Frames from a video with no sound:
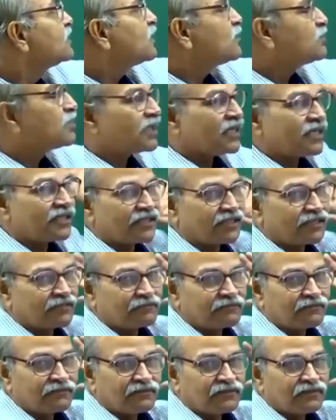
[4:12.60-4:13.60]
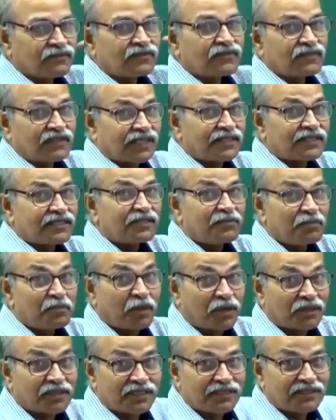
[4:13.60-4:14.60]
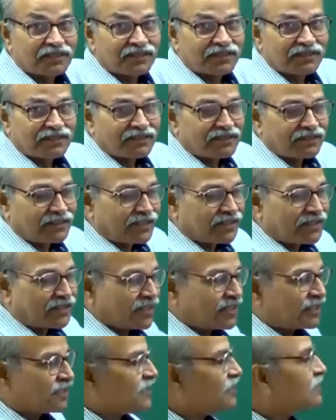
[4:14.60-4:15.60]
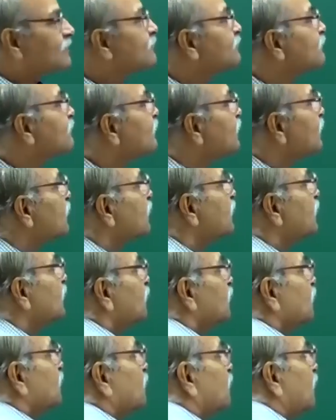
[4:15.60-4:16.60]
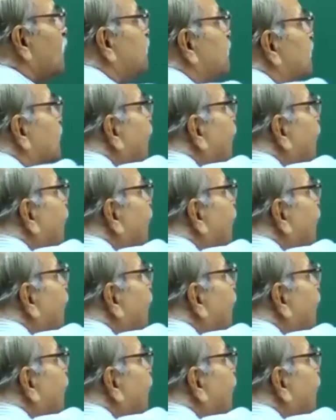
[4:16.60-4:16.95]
separation. That is important restriction. So, if